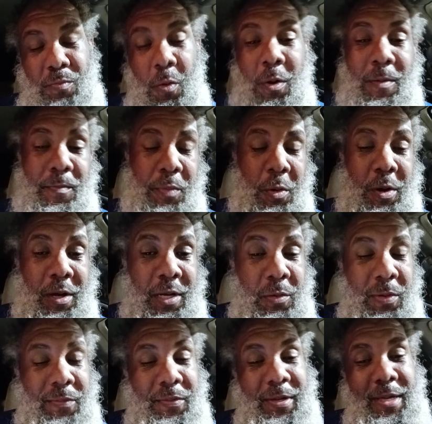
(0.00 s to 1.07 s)
More importantly,
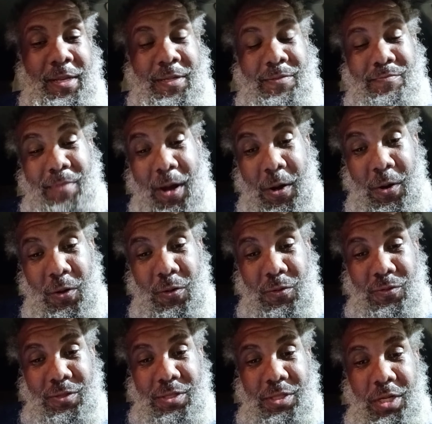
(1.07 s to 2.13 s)
we forget his
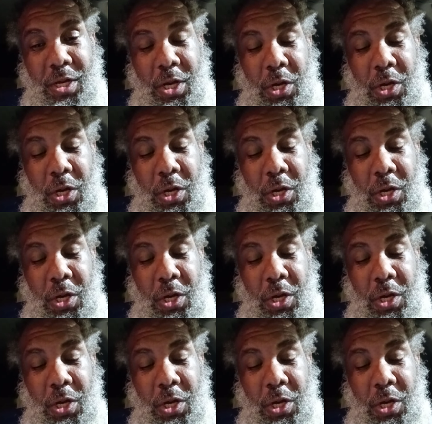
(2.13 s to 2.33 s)
miracles.